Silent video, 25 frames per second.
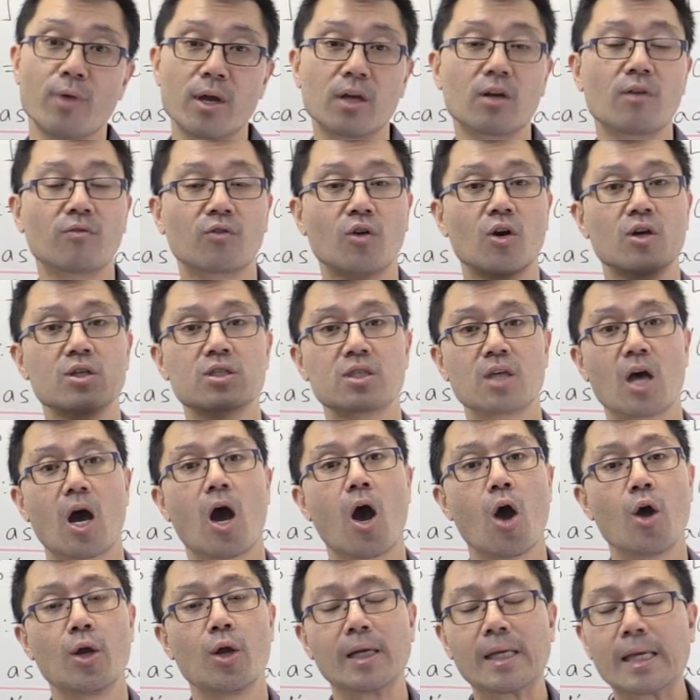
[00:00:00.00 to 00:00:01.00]
ring, of course, the
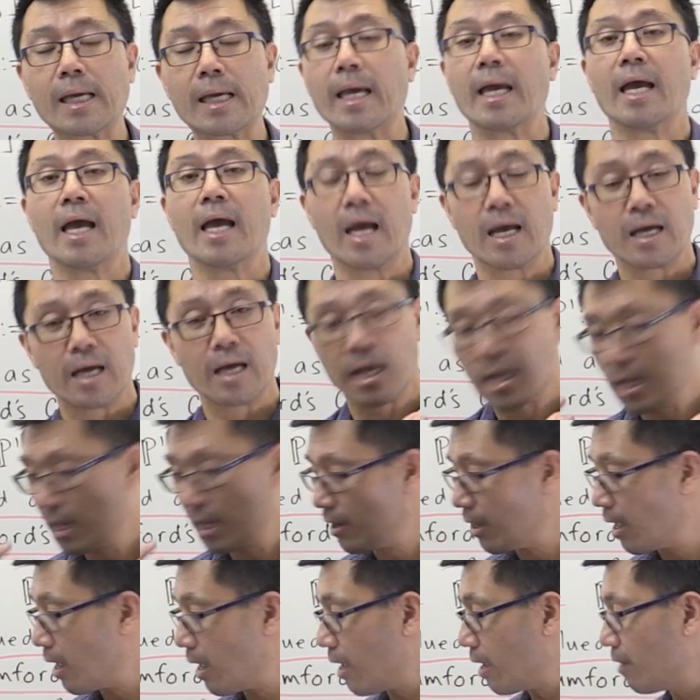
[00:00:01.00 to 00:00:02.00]
only
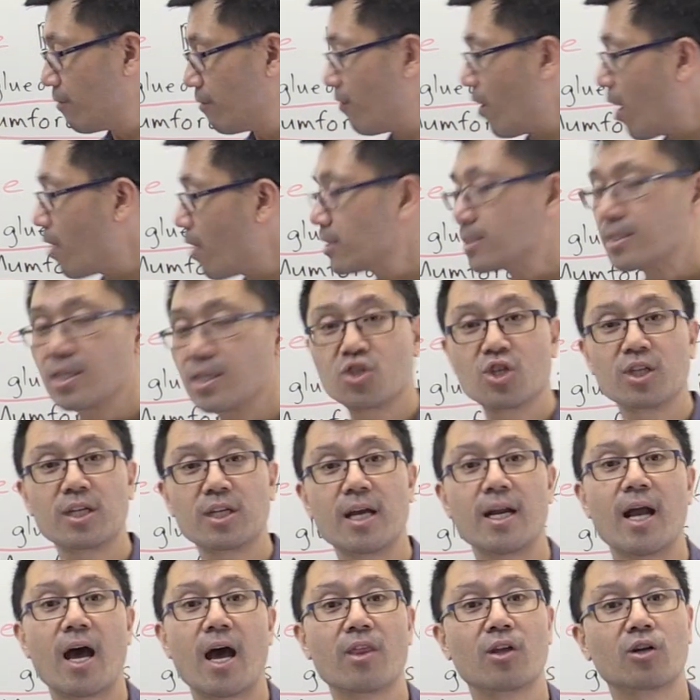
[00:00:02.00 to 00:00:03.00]
invariants that you
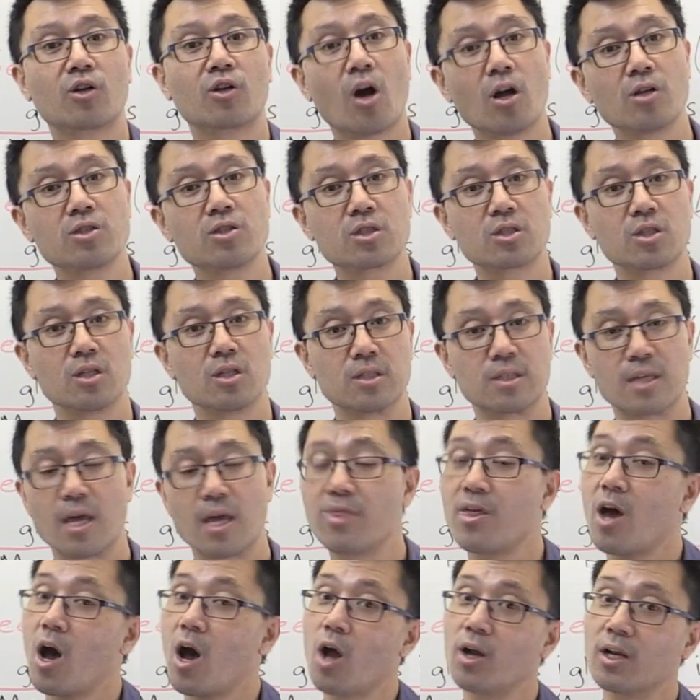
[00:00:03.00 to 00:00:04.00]
get are the constants. They're
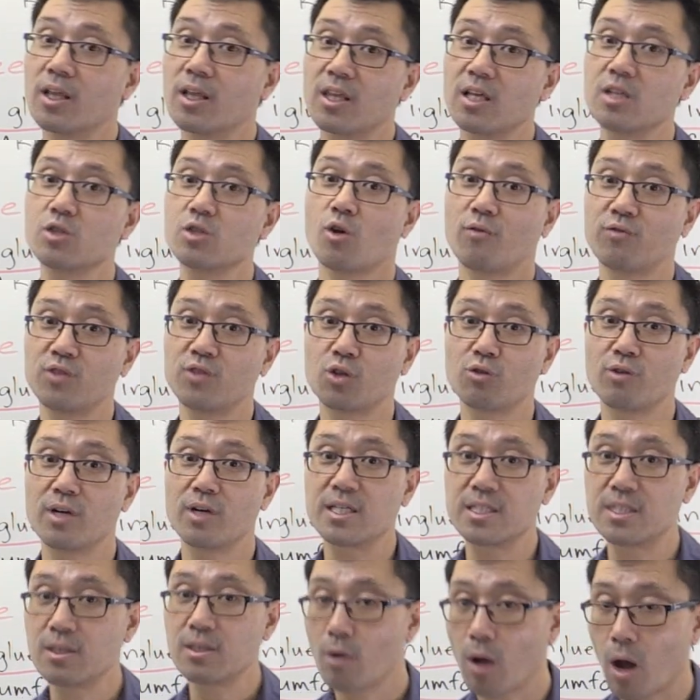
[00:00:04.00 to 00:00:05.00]
the only things of
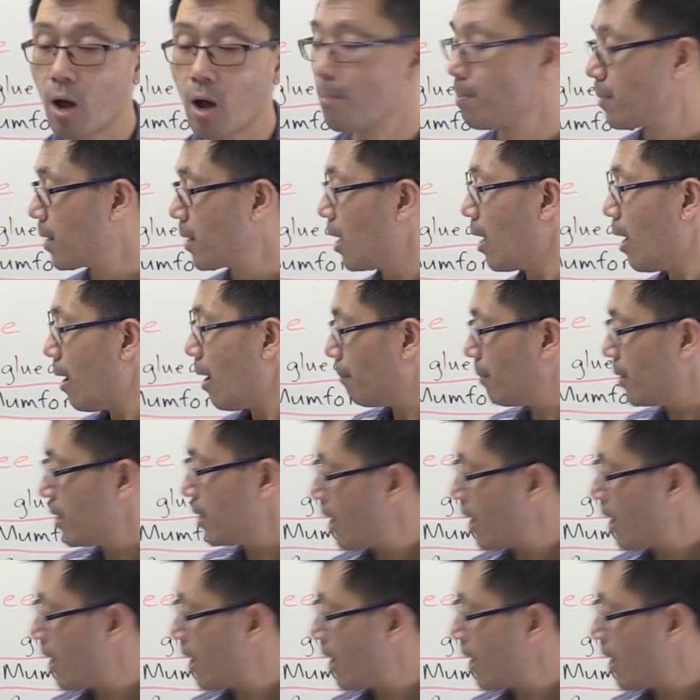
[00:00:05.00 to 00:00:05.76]
degree zero. But